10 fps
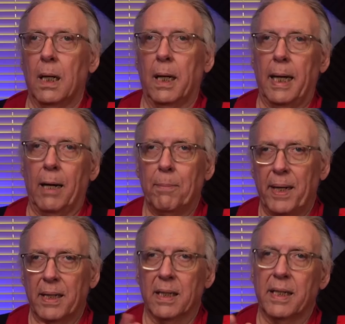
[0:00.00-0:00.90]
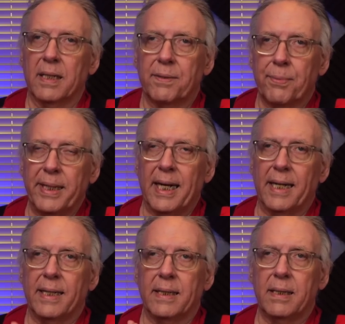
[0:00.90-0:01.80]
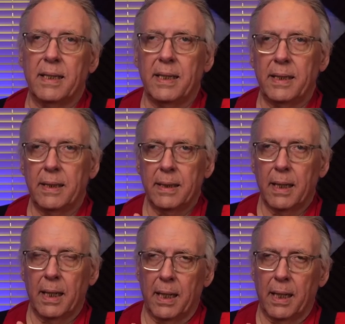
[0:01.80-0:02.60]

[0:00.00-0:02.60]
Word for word: Alpine Linux three point eighteen, uh,